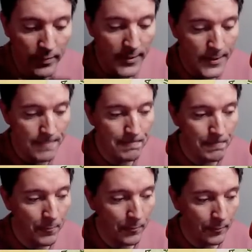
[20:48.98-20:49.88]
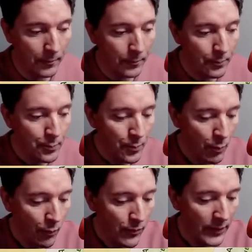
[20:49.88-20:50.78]

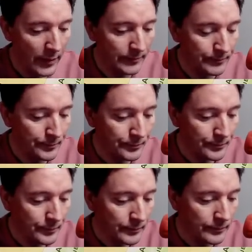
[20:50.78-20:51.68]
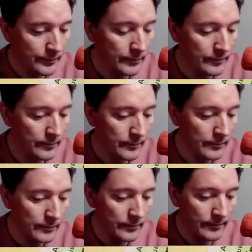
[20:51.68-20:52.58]

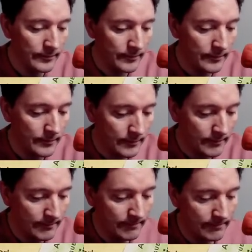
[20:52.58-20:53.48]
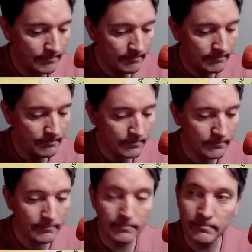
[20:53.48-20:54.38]

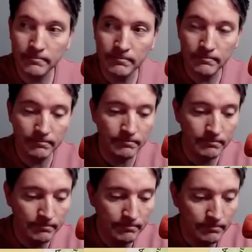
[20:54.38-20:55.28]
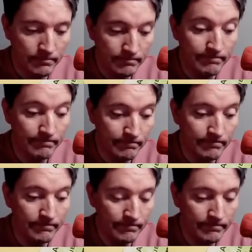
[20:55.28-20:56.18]

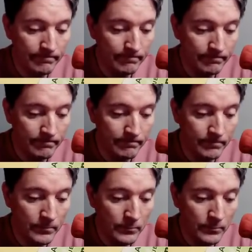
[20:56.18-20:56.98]
This person isn't speaking.